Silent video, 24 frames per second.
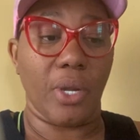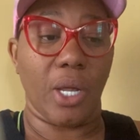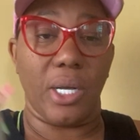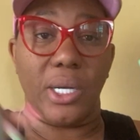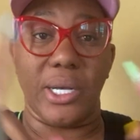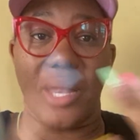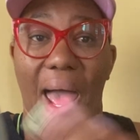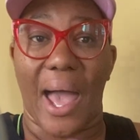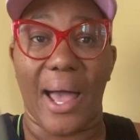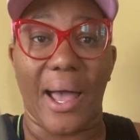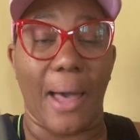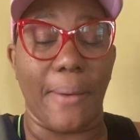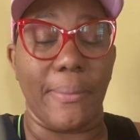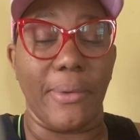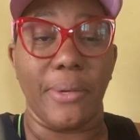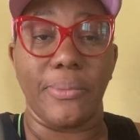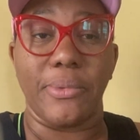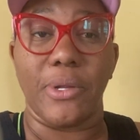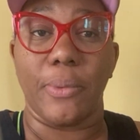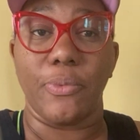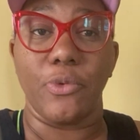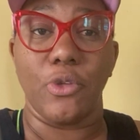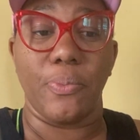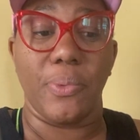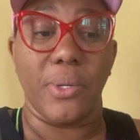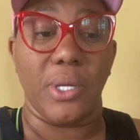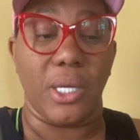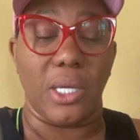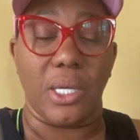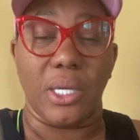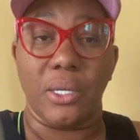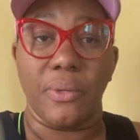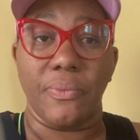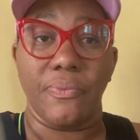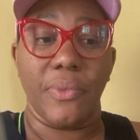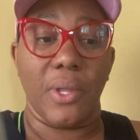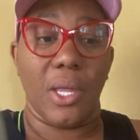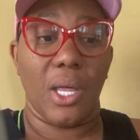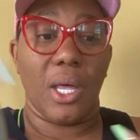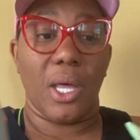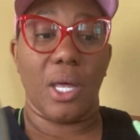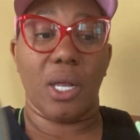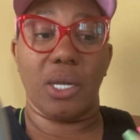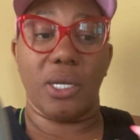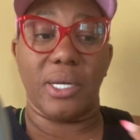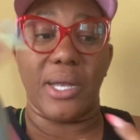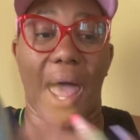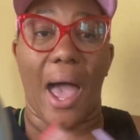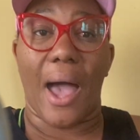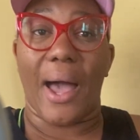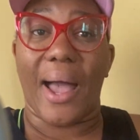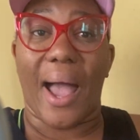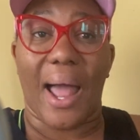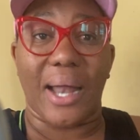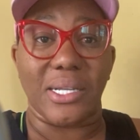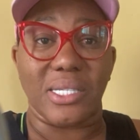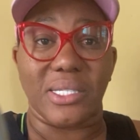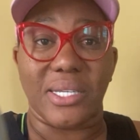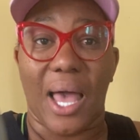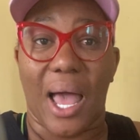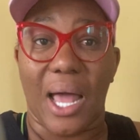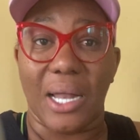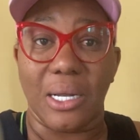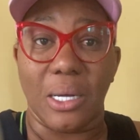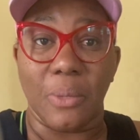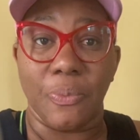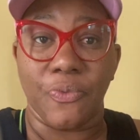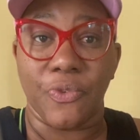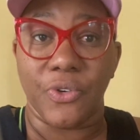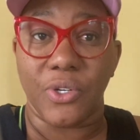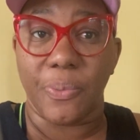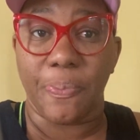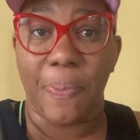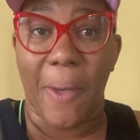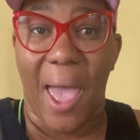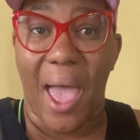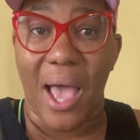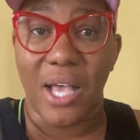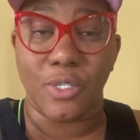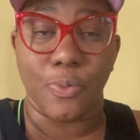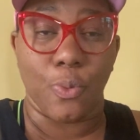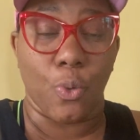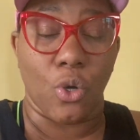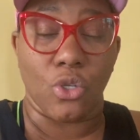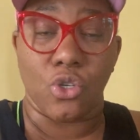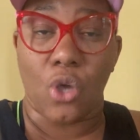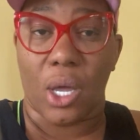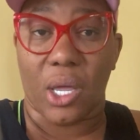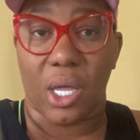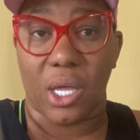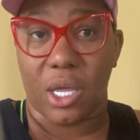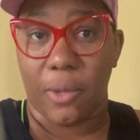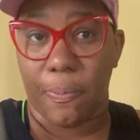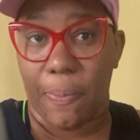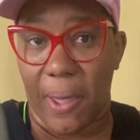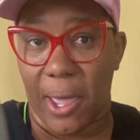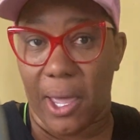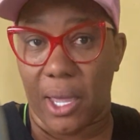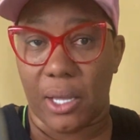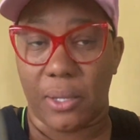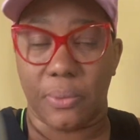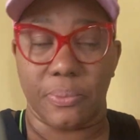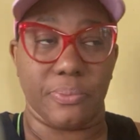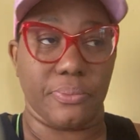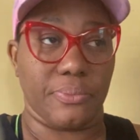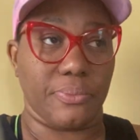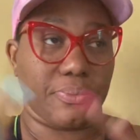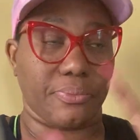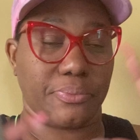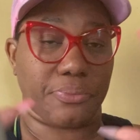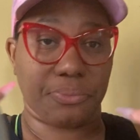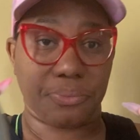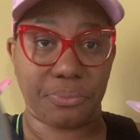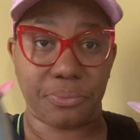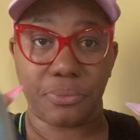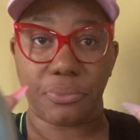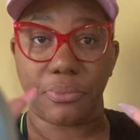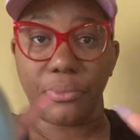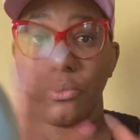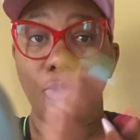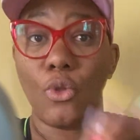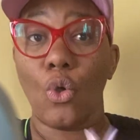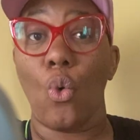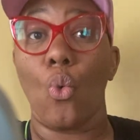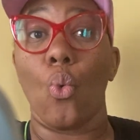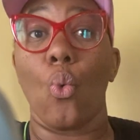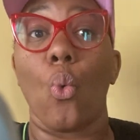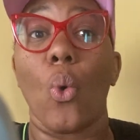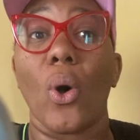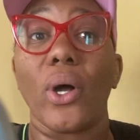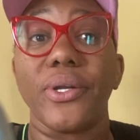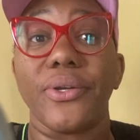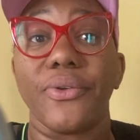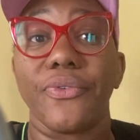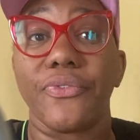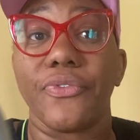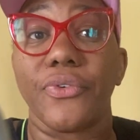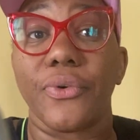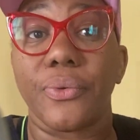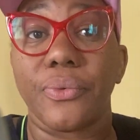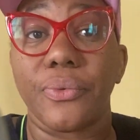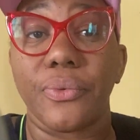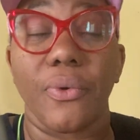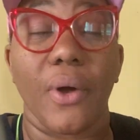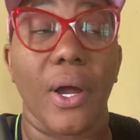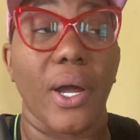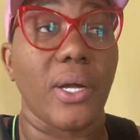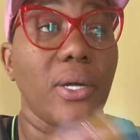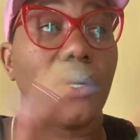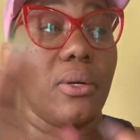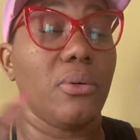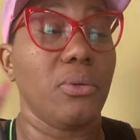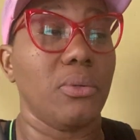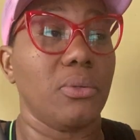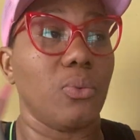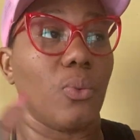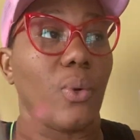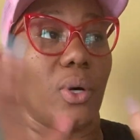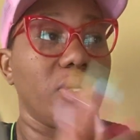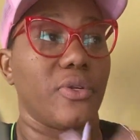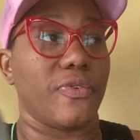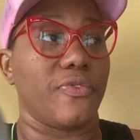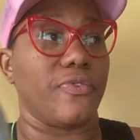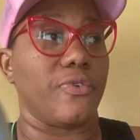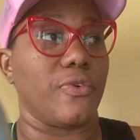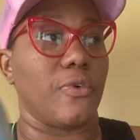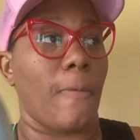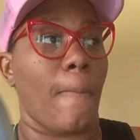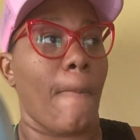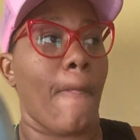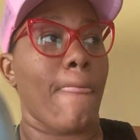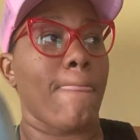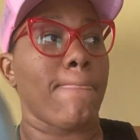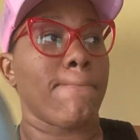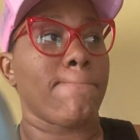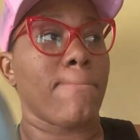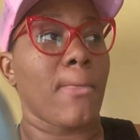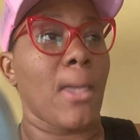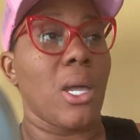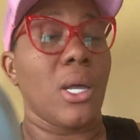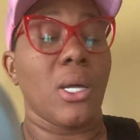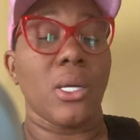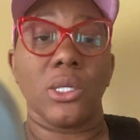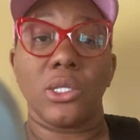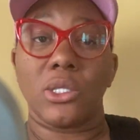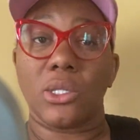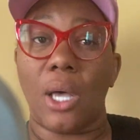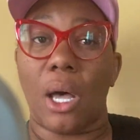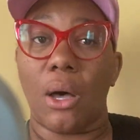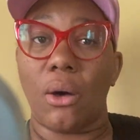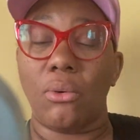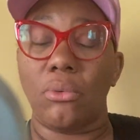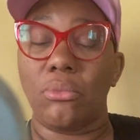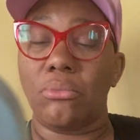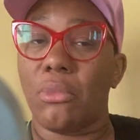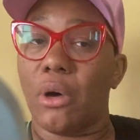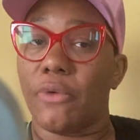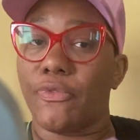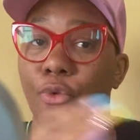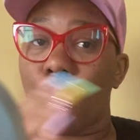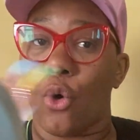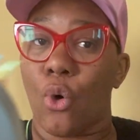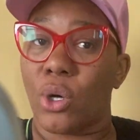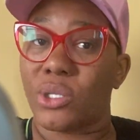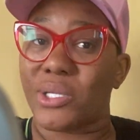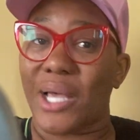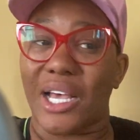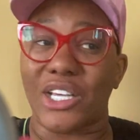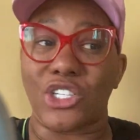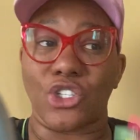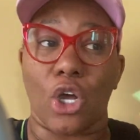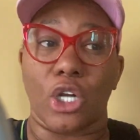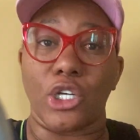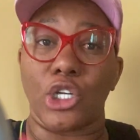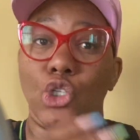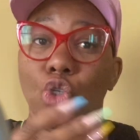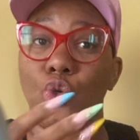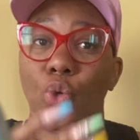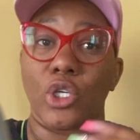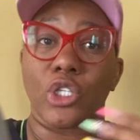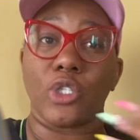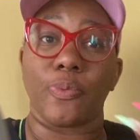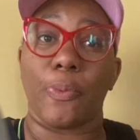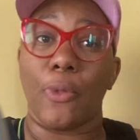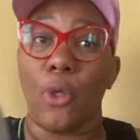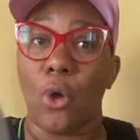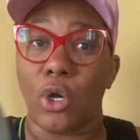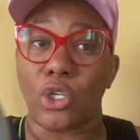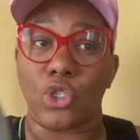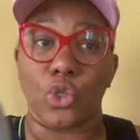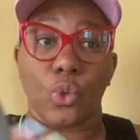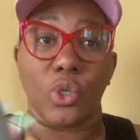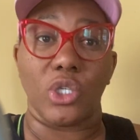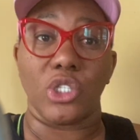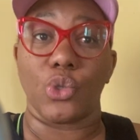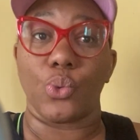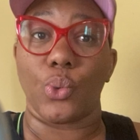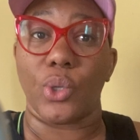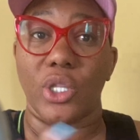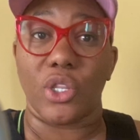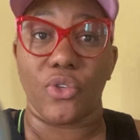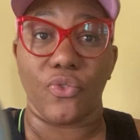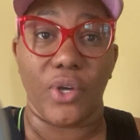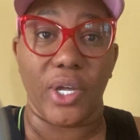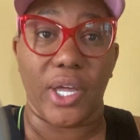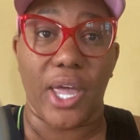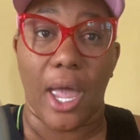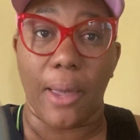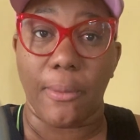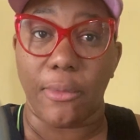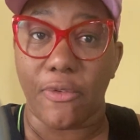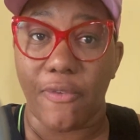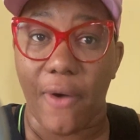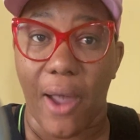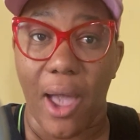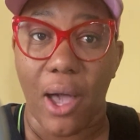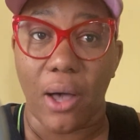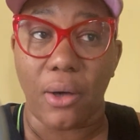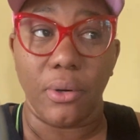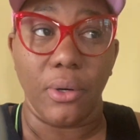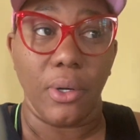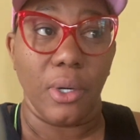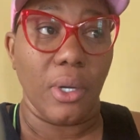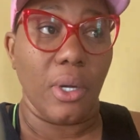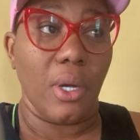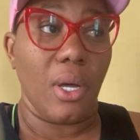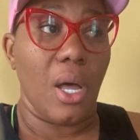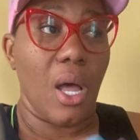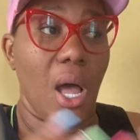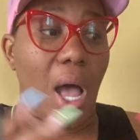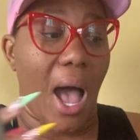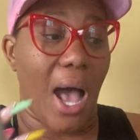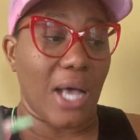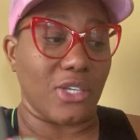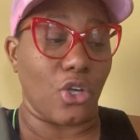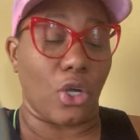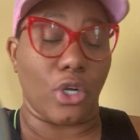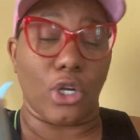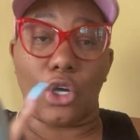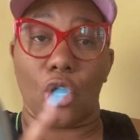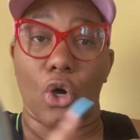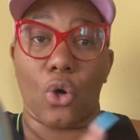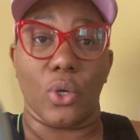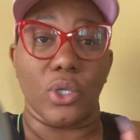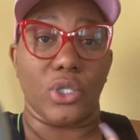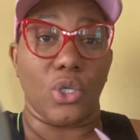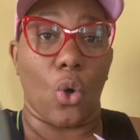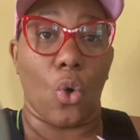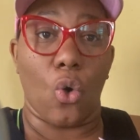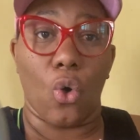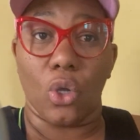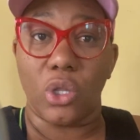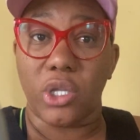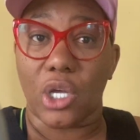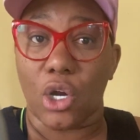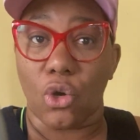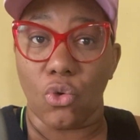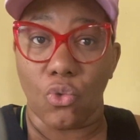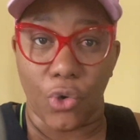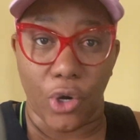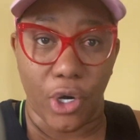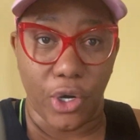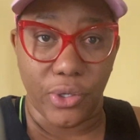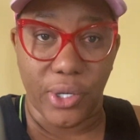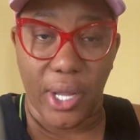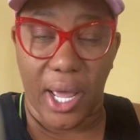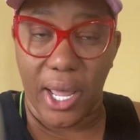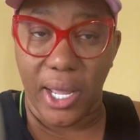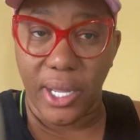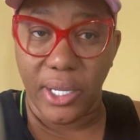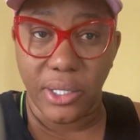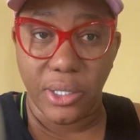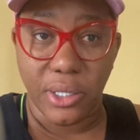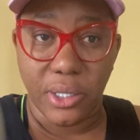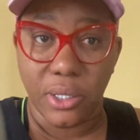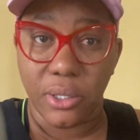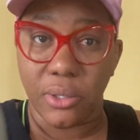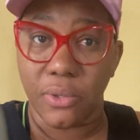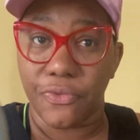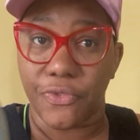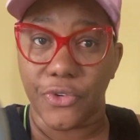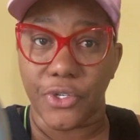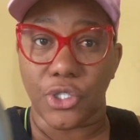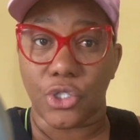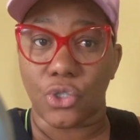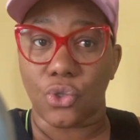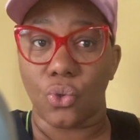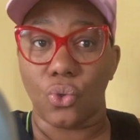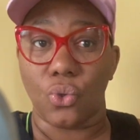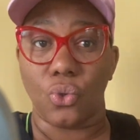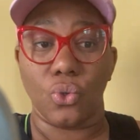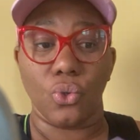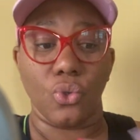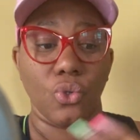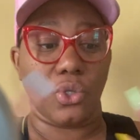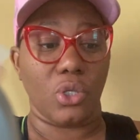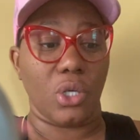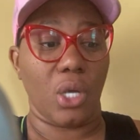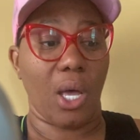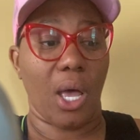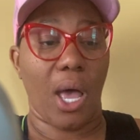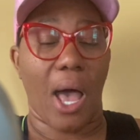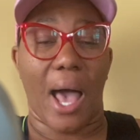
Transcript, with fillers: Now I got my MWBE. Now I got to sign up for the passport so I can get paid. Wonderful, right? Wonderful. So, of course, I started to explore. 2023 came around. I started going to all the career days for the schools.